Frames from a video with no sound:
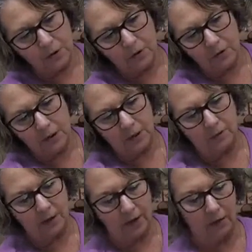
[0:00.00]
You could
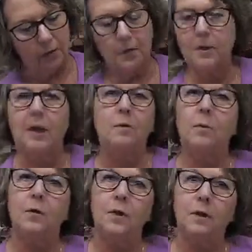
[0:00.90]
coordinate
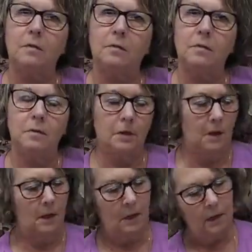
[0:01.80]
with it.
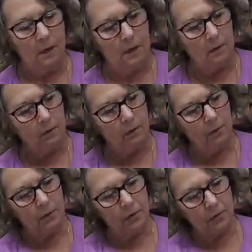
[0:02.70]

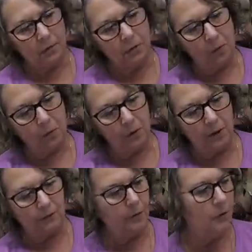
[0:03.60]
Your decor,
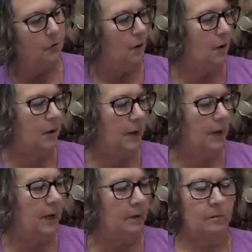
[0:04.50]
if you are
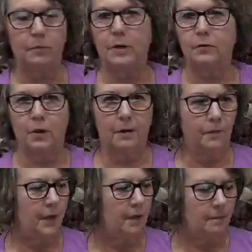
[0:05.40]
a red truck
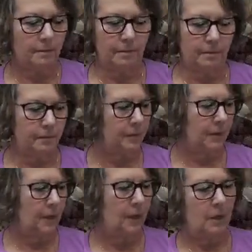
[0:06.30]
fan,
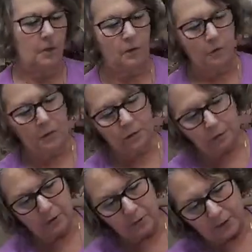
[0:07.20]
you could always
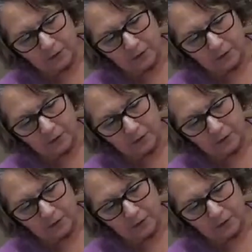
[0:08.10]
put a red